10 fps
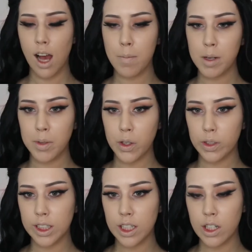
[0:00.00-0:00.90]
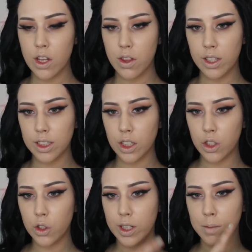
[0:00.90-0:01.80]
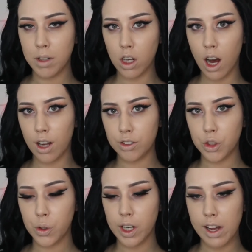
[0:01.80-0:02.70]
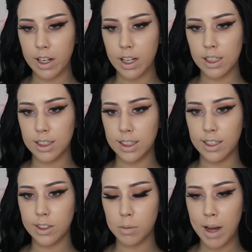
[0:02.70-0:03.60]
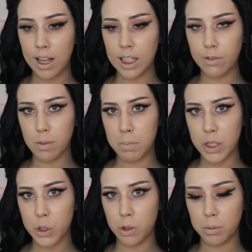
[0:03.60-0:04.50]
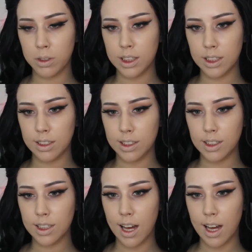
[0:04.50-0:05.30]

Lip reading: I'm going to be using this cream contour and concealer palette from Measurable Distance.